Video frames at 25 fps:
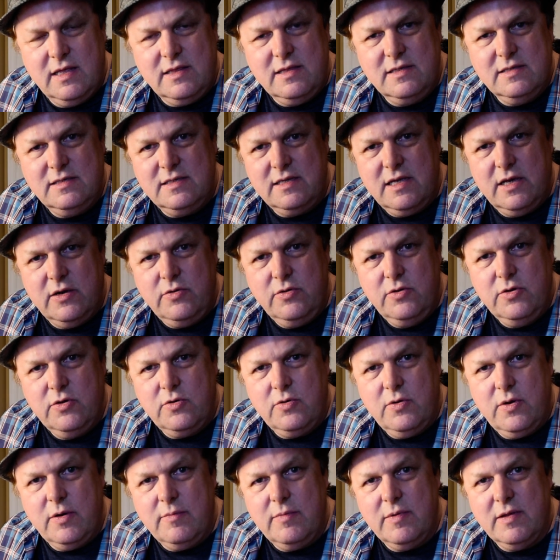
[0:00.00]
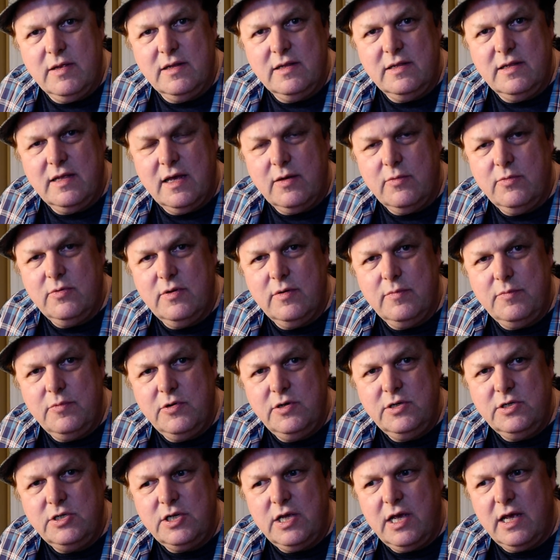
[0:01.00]
the stereo equipment that would
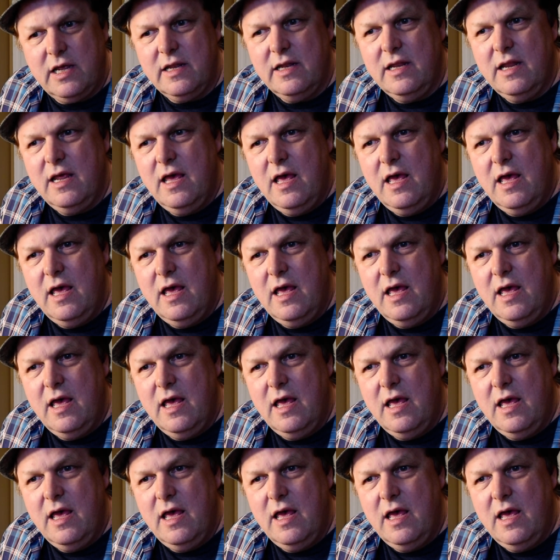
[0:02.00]
appreciate it.